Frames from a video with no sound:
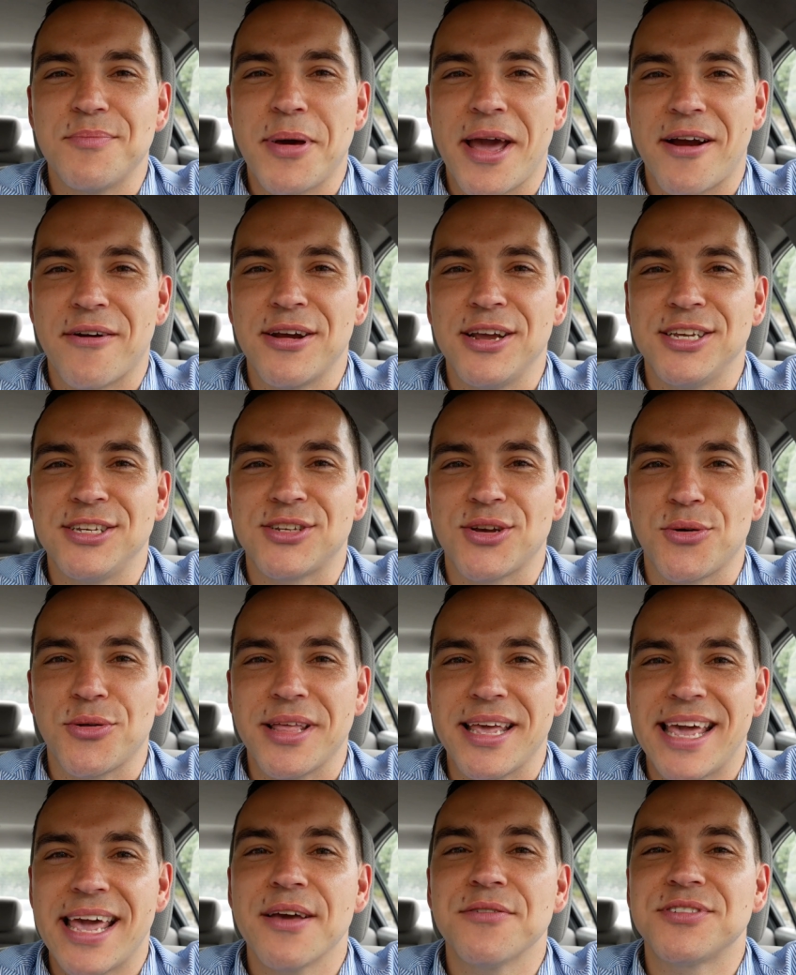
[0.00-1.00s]
Perry's
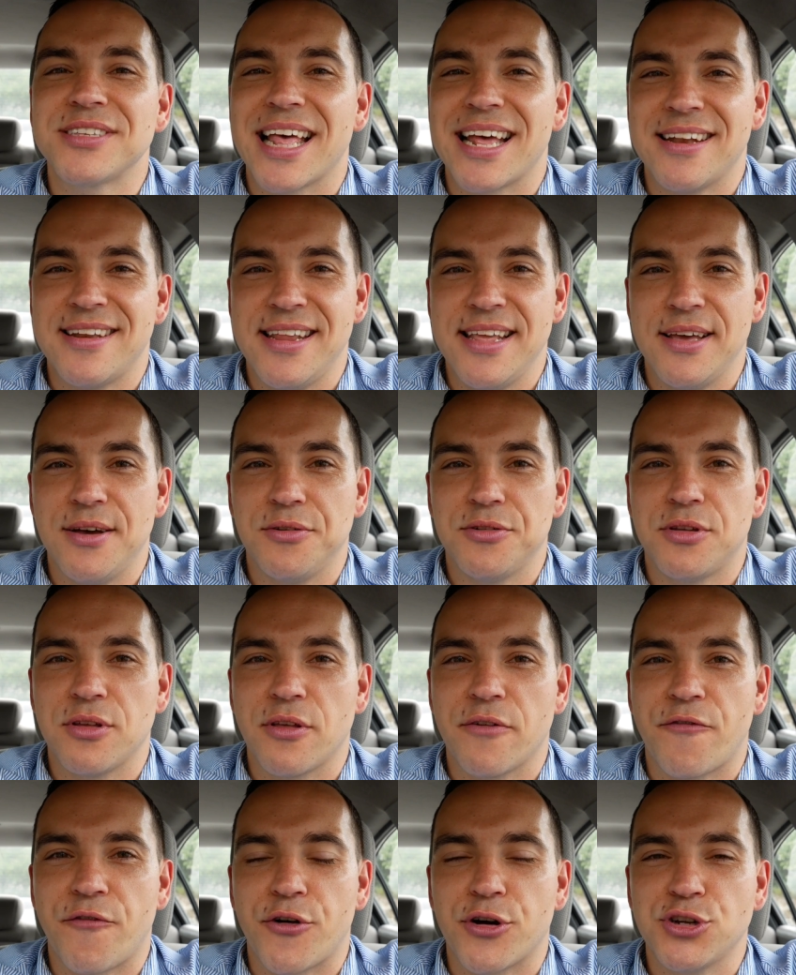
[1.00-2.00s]
only gives that deal
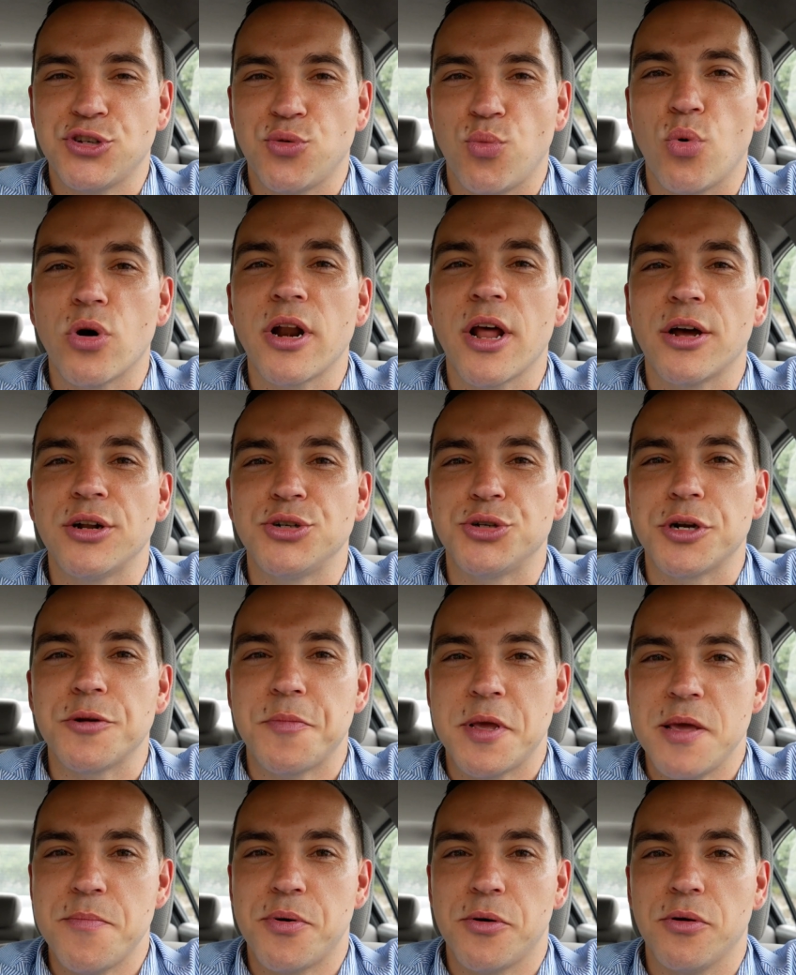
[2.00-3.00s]
to the first one
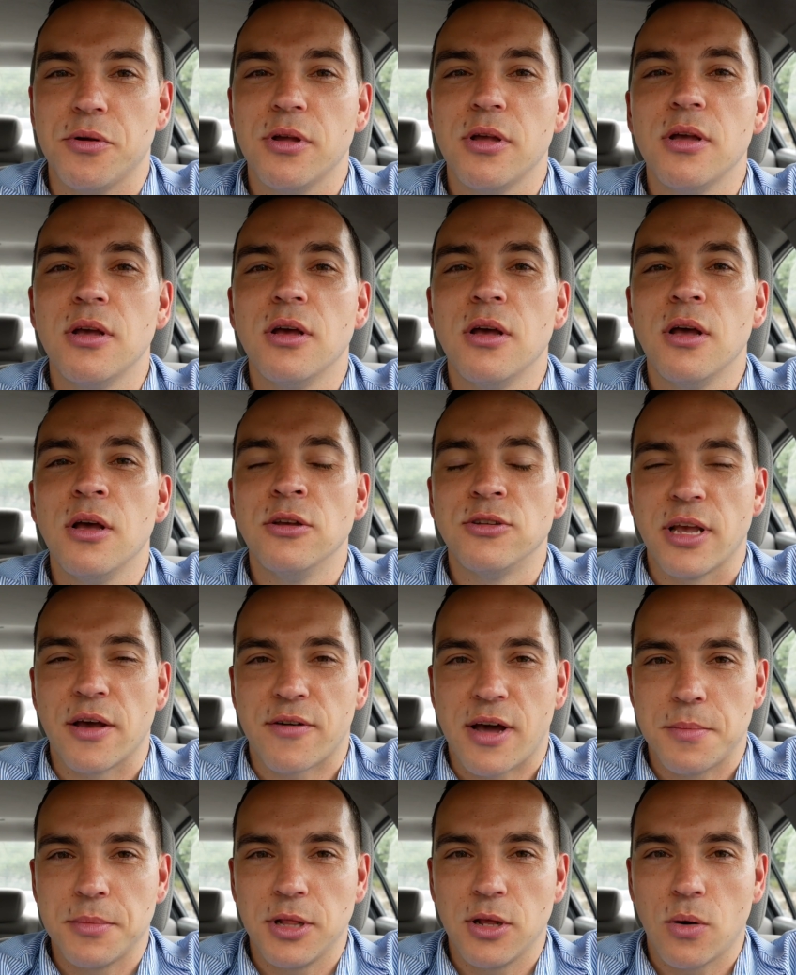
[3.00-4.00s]
hundred people. So
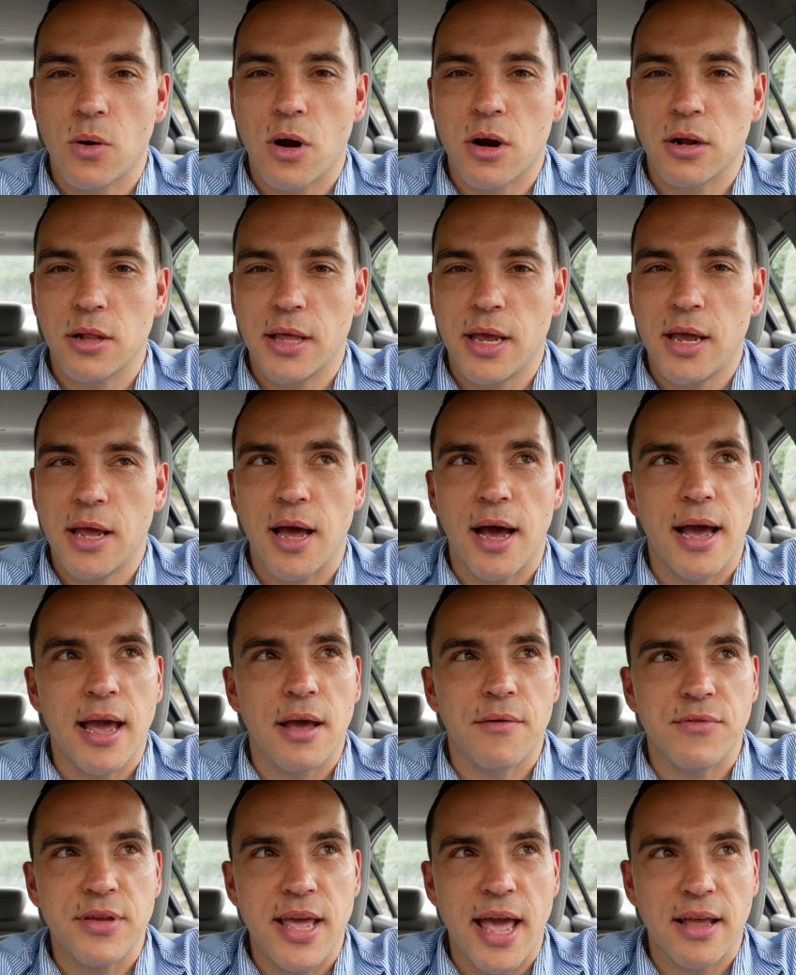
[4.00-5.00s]
I've come a little early. I
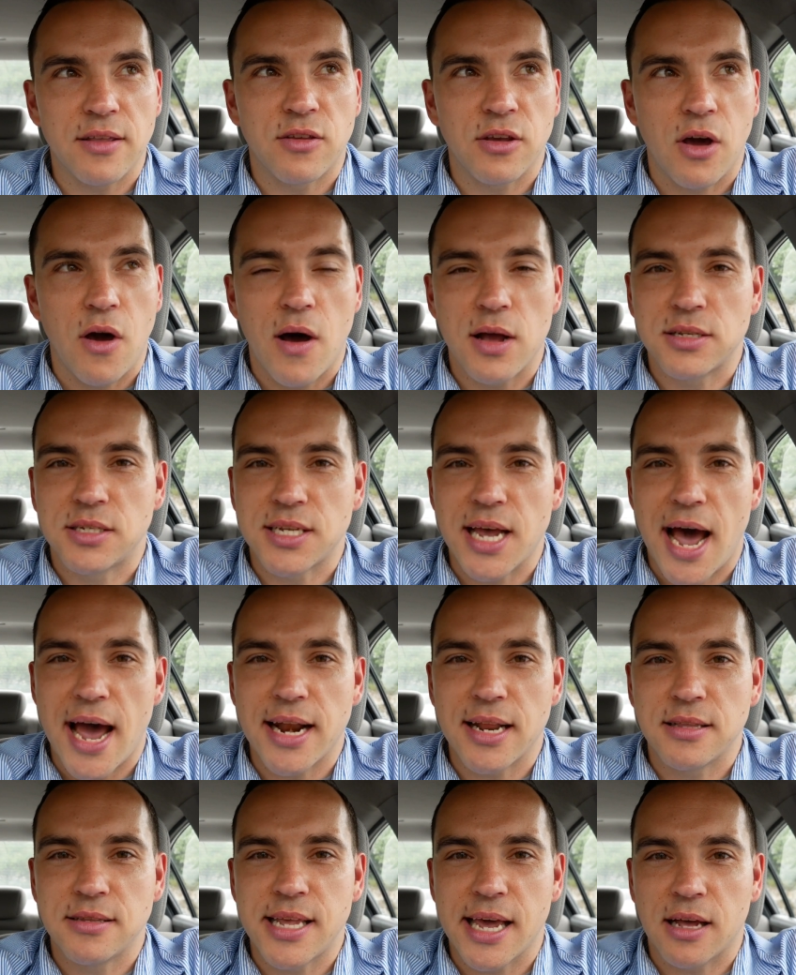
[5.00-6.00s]
have yet to go
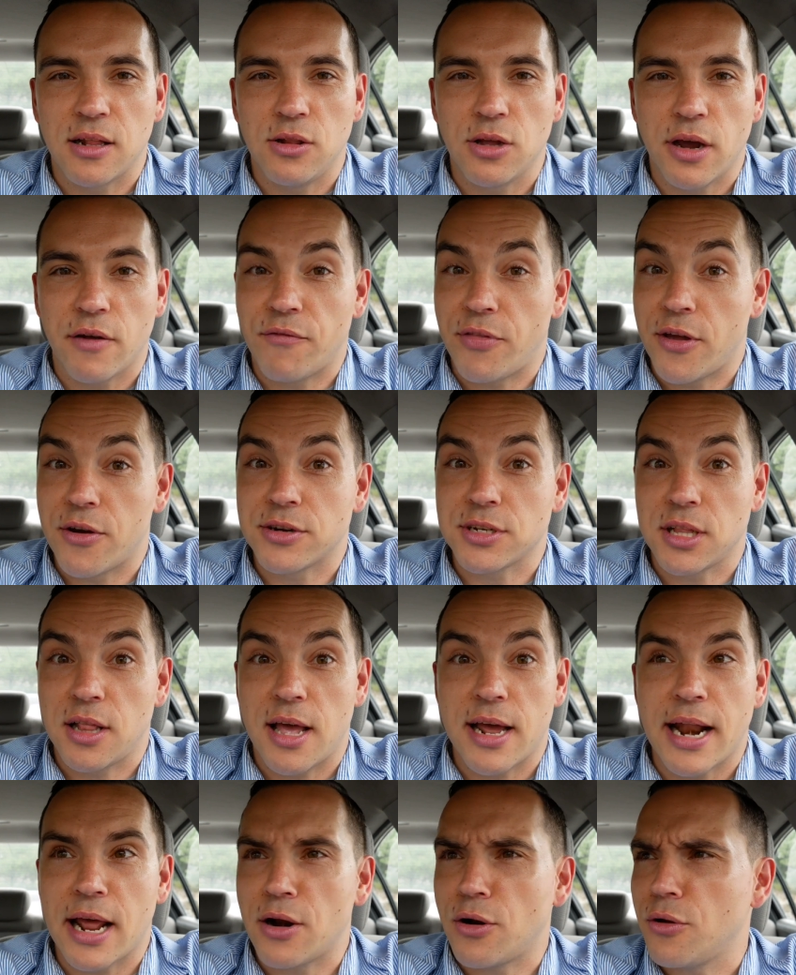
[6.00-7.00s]
outside and take a look if there's a
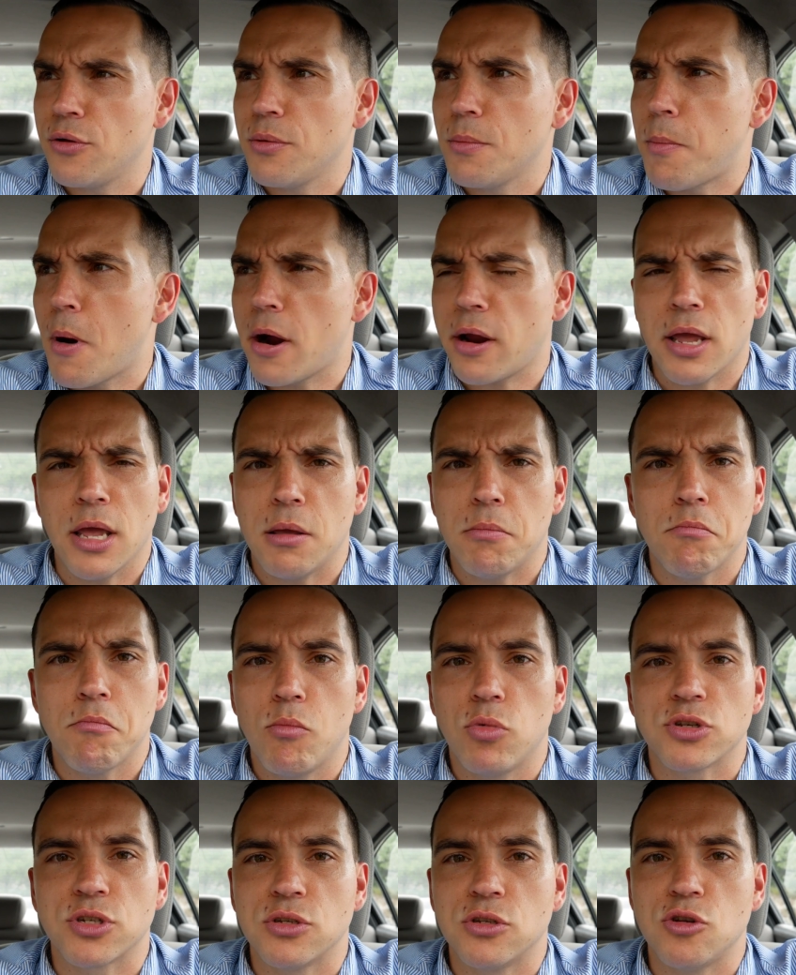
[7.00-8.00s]
line. I don't know, the
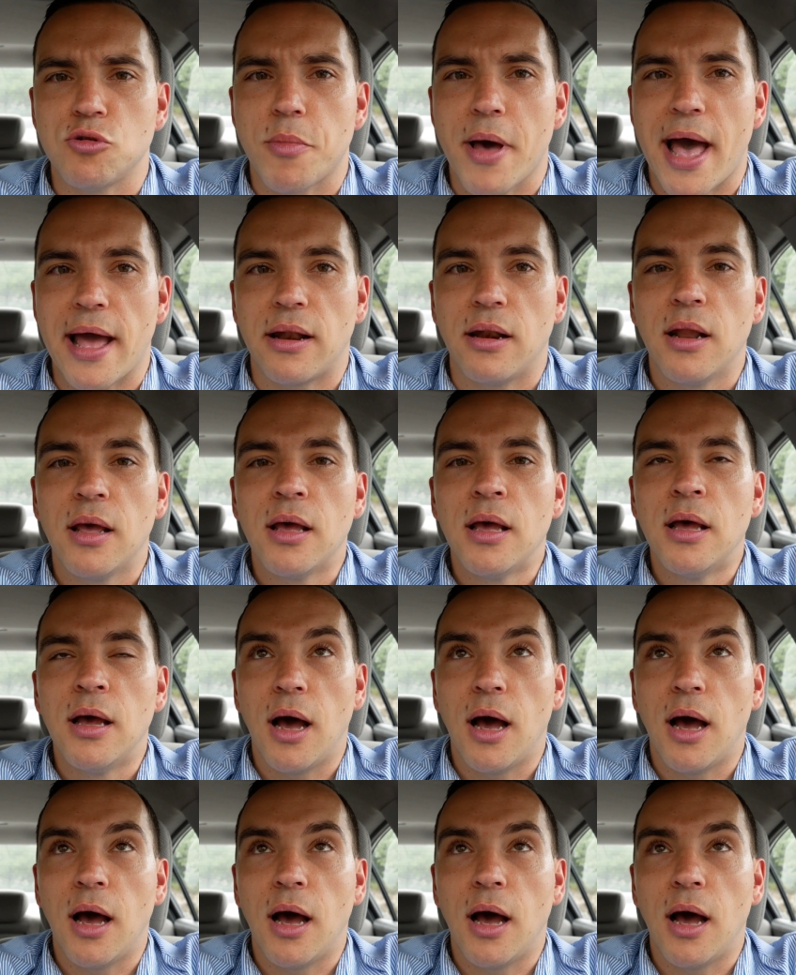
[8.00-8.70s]
parking wasn't too bad.